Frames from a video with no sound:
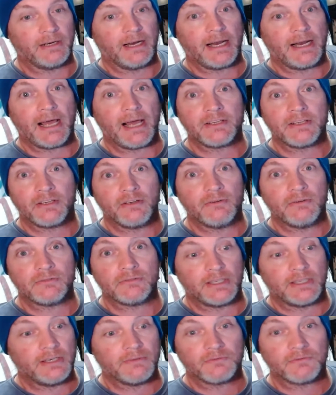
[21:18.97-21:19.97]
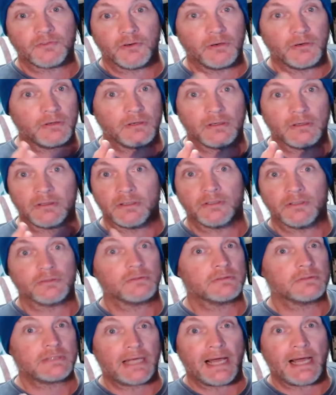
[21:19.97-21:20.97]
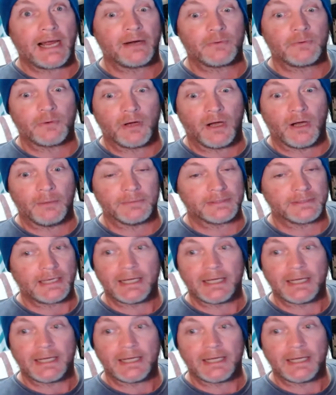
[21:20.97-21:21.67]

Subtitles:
and I use them for little dioramas.